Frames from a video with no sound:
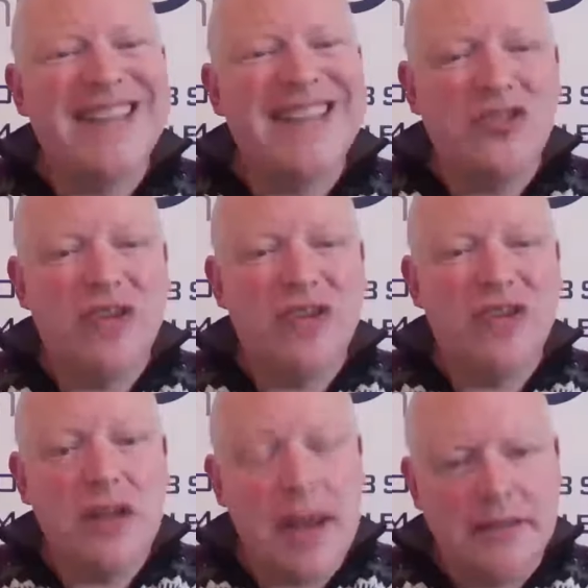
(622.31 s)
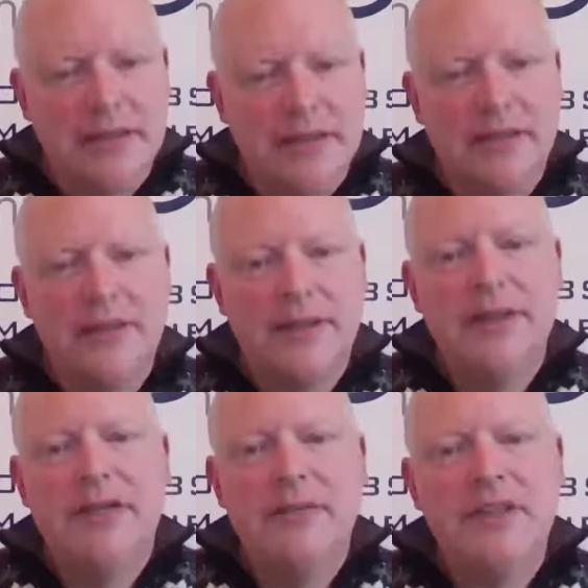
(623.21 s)
centricness.
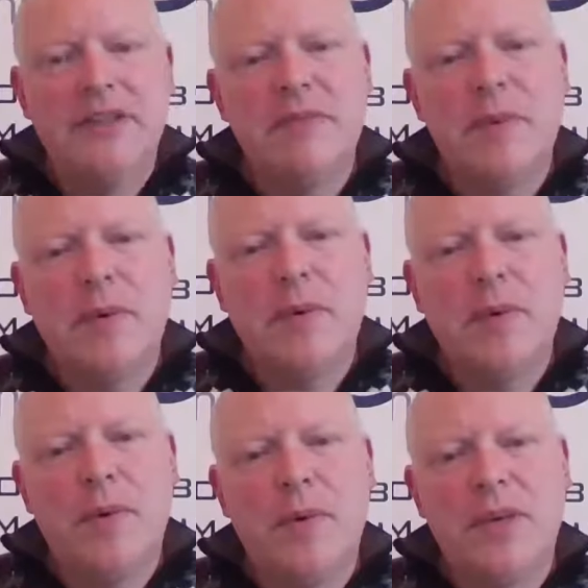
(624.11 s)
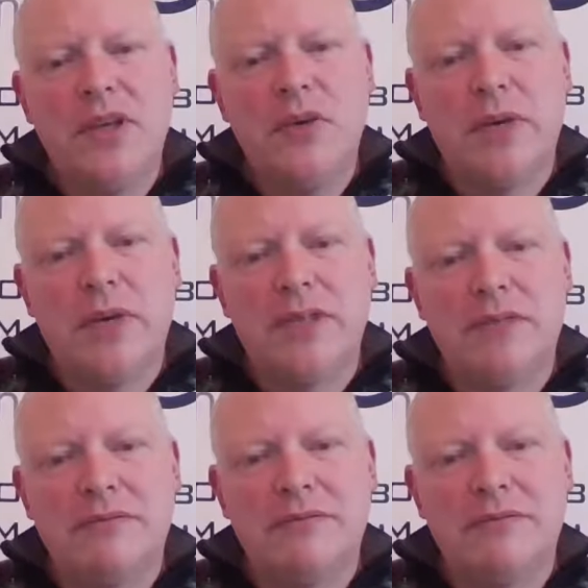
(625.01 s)
Must remember what the U is.